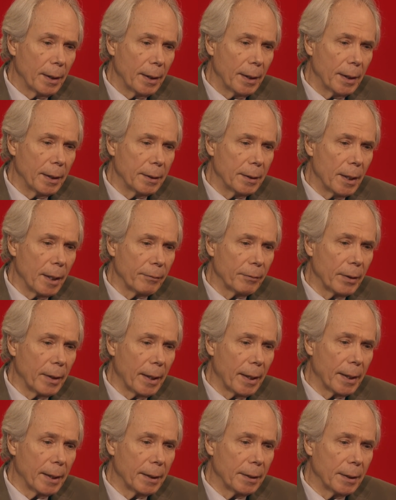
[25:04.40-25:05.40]
it never
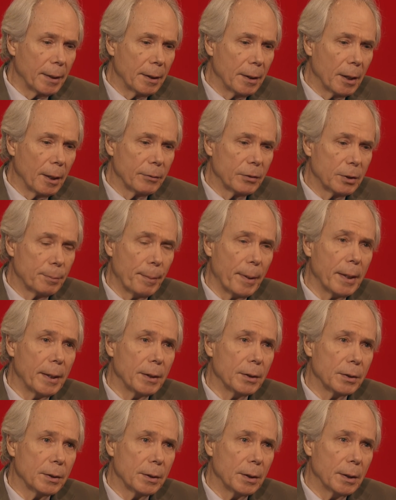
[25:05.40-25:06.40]
had enough
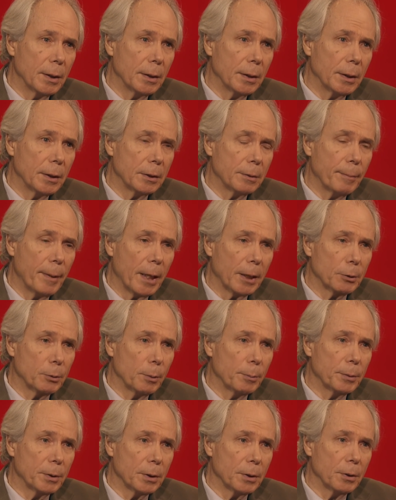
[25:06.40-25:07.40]
space in its
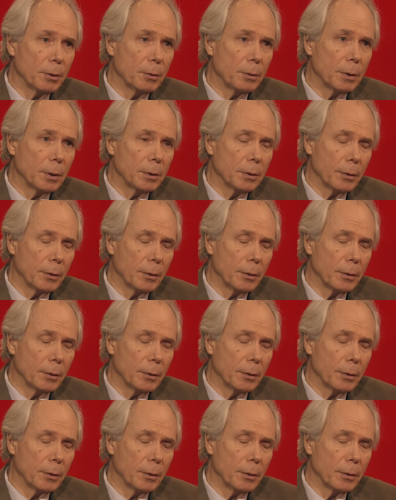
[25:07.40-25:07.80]
maximum security.